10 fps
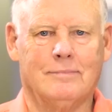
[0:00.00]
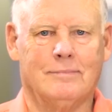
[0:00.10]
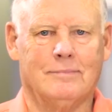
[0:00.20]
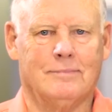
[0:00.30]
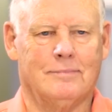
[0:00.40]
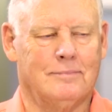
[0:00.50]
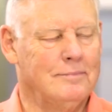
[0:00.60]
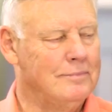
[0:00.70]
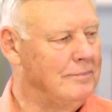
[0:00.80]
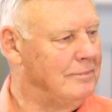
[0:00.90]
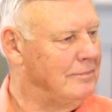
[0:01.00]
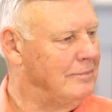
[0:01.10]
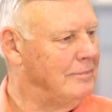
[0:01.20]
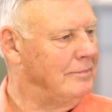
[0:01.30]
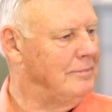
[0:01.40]

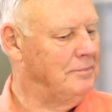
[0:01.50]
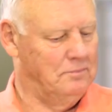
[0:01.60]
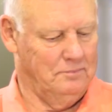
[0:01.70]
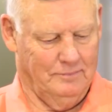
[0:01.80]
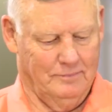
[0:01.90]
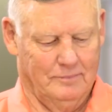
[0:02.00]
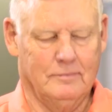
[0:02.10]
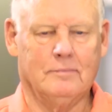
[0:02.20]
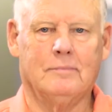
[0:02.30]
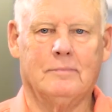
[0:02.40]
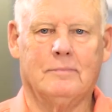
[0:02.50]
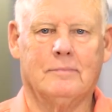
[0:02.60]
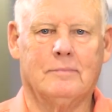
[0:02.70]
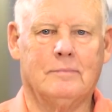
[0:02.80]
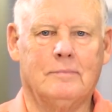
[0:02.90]

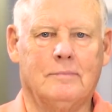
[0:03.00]
The person shown says nothing.